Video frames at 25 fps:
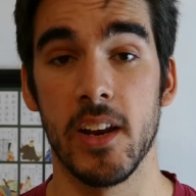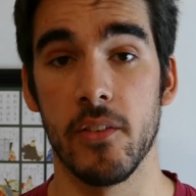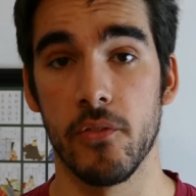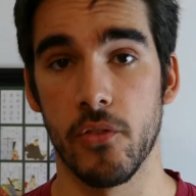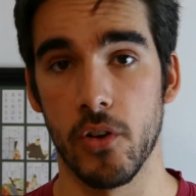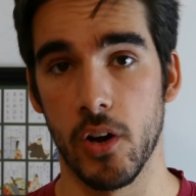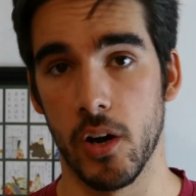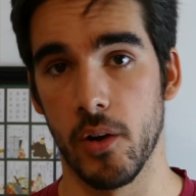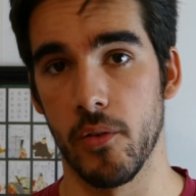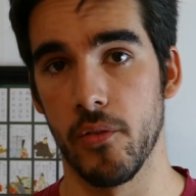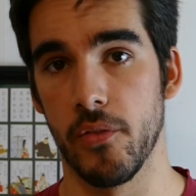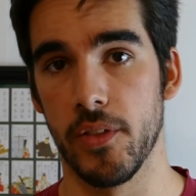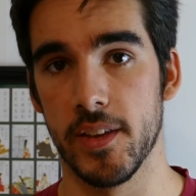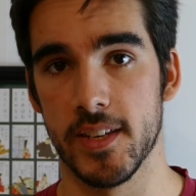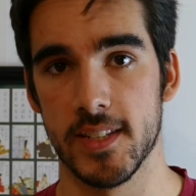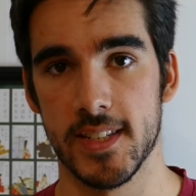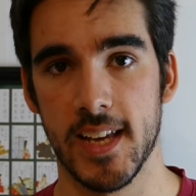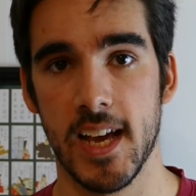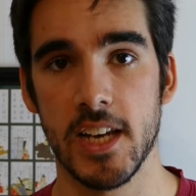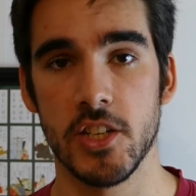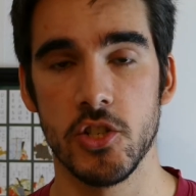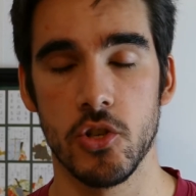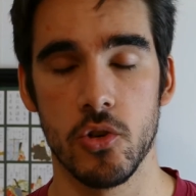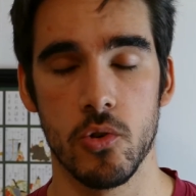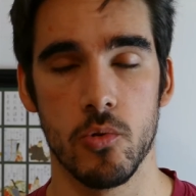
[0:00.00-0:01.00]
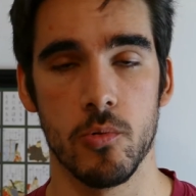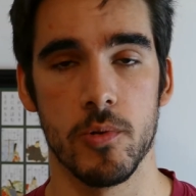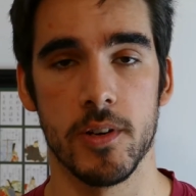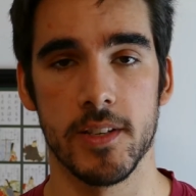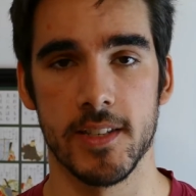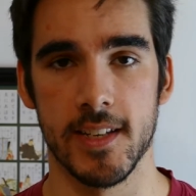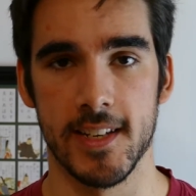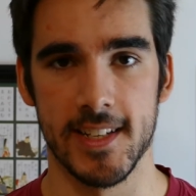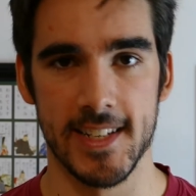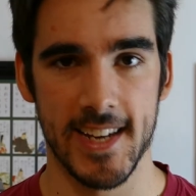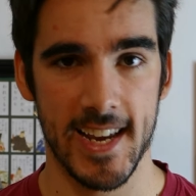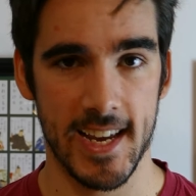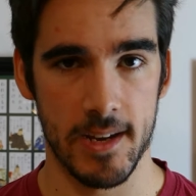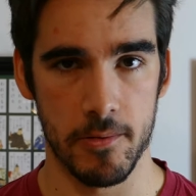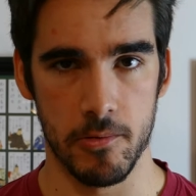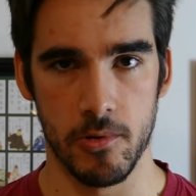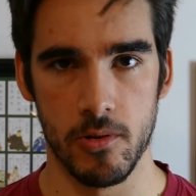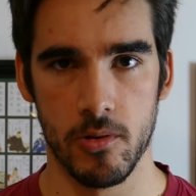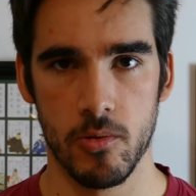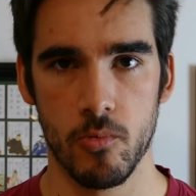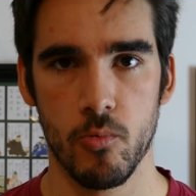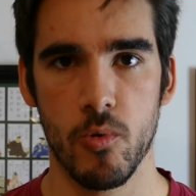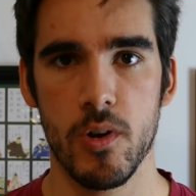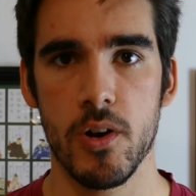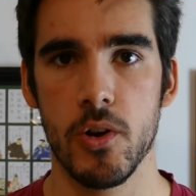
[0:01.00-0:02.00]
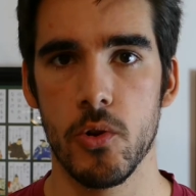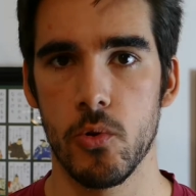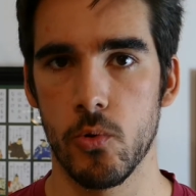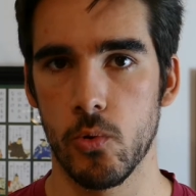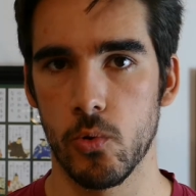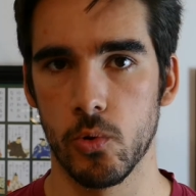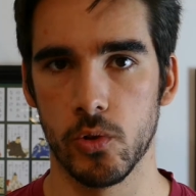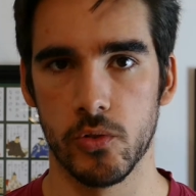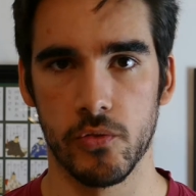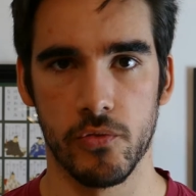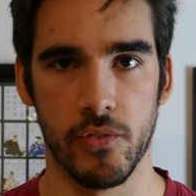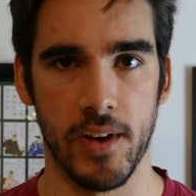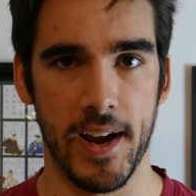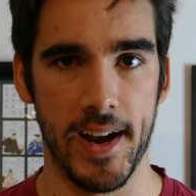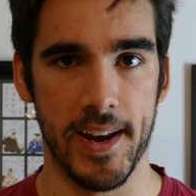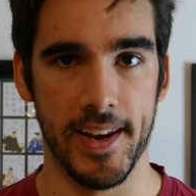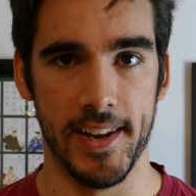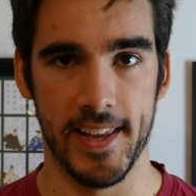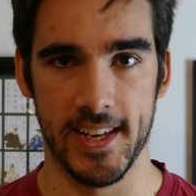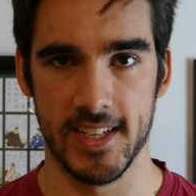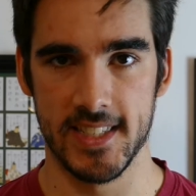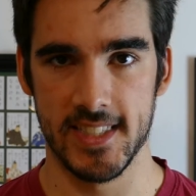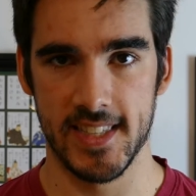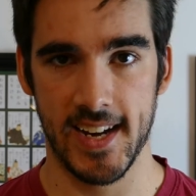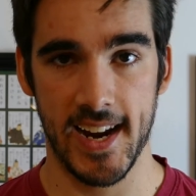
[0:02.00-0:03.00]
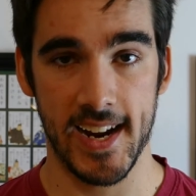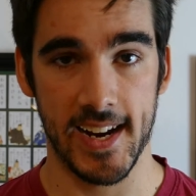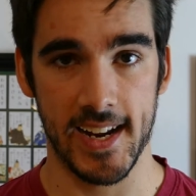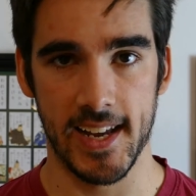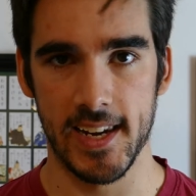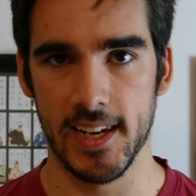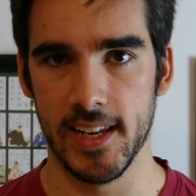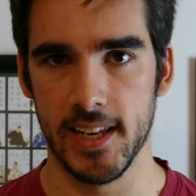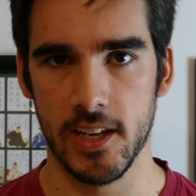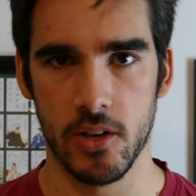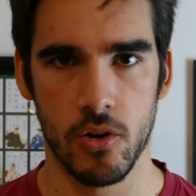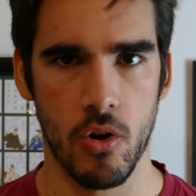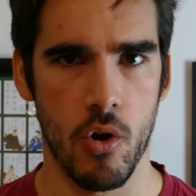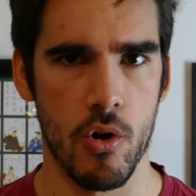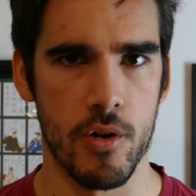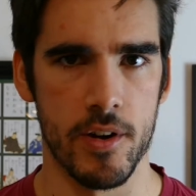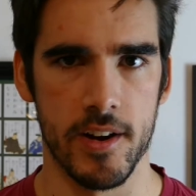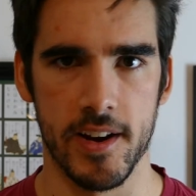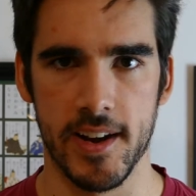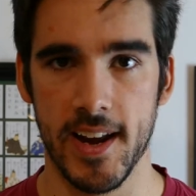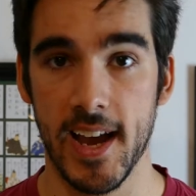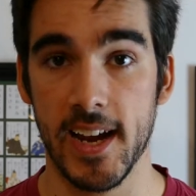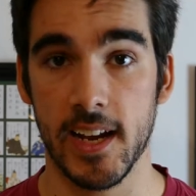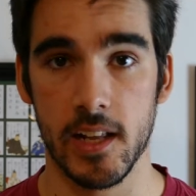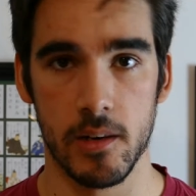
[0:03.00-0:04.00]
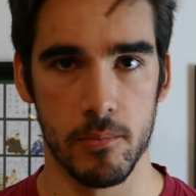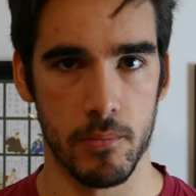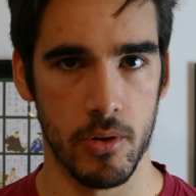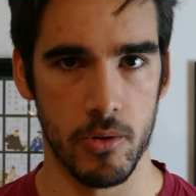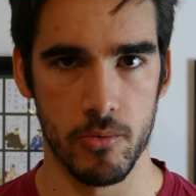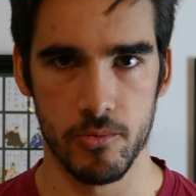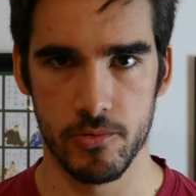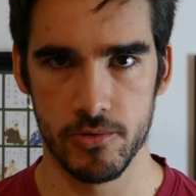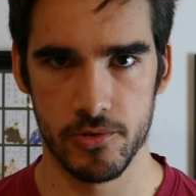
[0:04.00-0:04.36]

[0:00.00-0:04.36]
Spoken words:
front of the statue was a table where you could find the astragali or the knucklepuns.